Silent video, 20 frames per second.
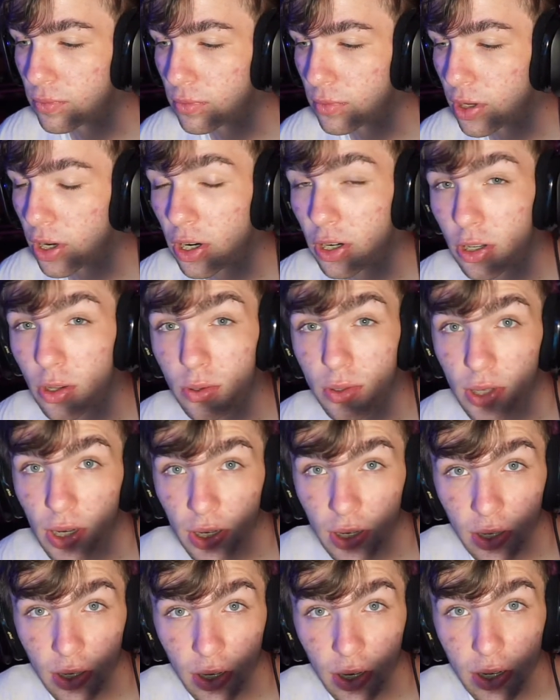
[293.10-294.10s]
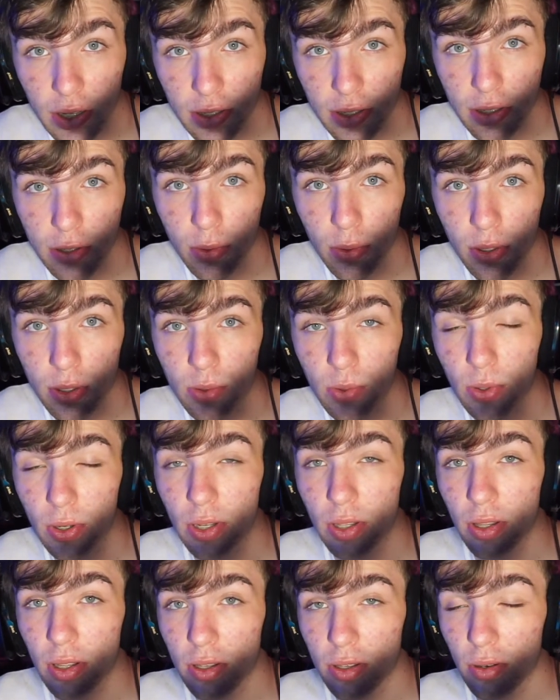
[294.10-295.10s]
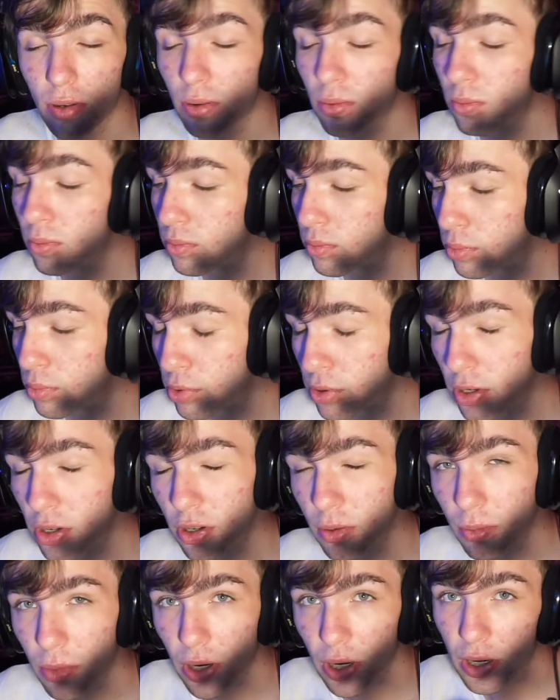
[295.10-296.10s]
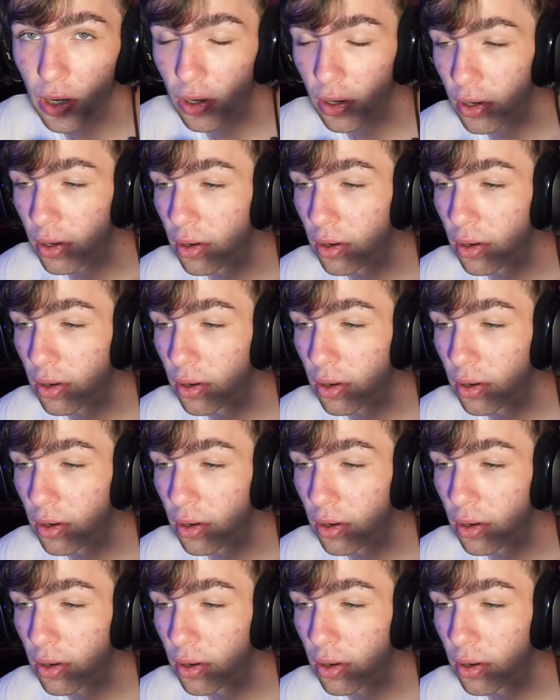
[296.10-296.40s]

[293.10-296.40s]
Audio-Technica AT2020, that's a pretty good mic.